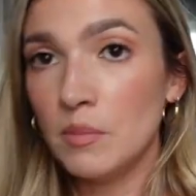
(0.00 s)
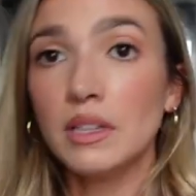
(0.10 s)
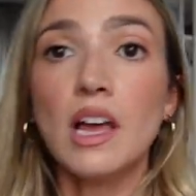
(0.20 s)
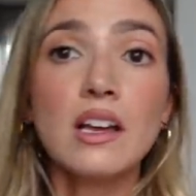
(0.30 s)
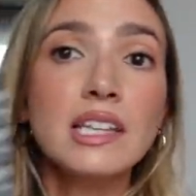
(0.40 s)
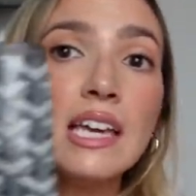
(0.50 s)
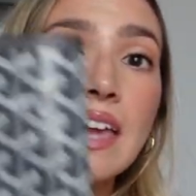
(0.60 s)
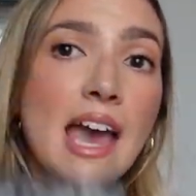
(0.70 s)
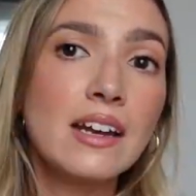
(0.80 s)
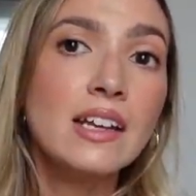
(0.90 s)
But luckily,
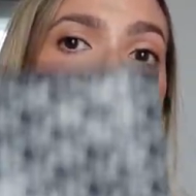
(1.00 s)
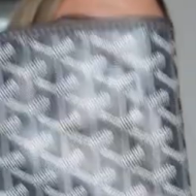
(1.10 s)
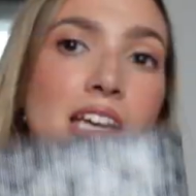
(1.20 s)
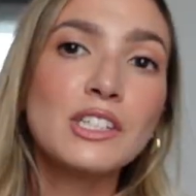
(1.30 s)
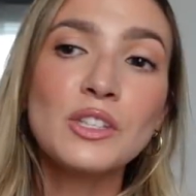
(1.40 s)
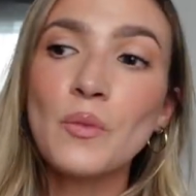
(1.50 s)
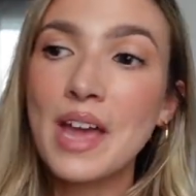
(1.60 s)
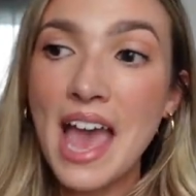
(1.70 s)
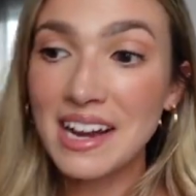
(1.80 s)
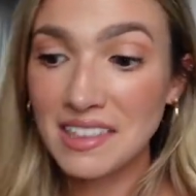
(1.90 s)
again, it doesn't
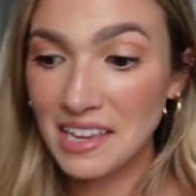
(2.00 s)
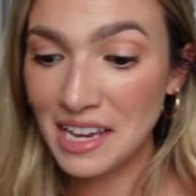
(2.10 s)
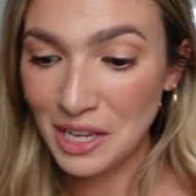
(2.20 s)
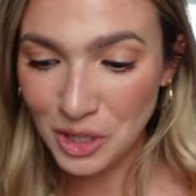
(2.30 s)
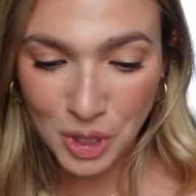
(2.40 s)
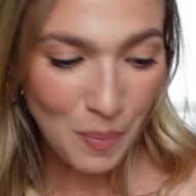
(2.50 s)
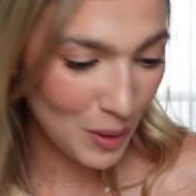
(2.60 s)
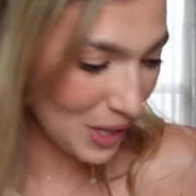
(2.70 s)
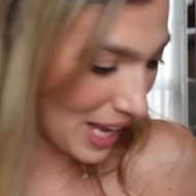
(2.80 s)
weigh anything. It's super